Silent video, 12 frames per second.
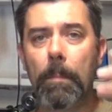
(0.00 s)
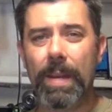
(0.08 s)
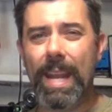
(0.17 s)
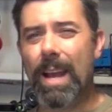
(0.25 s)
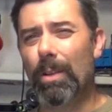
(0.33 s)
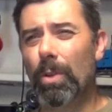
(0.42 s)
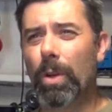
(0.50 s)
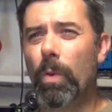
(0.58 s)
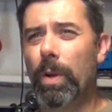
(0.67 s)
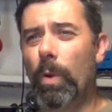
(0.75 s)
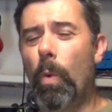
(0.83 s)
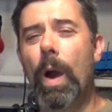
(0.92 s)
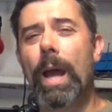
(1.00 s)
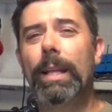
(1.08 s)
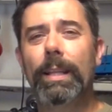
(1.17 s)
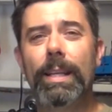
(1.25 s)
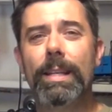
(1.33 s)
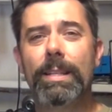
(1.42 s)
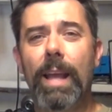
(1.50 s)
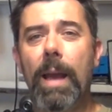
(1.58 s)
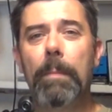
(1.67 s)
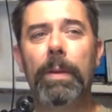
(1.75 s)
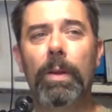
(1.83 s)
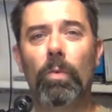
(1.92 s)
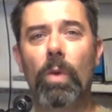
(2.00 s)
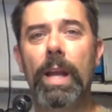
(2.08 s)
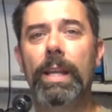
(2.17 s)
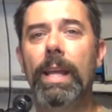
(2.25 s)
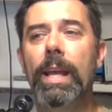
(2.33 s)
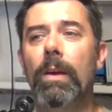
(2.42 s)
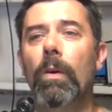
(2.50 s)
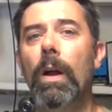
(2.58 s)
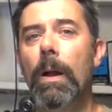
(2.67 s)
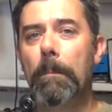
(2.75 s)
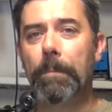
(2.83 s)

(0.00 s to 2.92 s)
But now look what quietly is happening right now.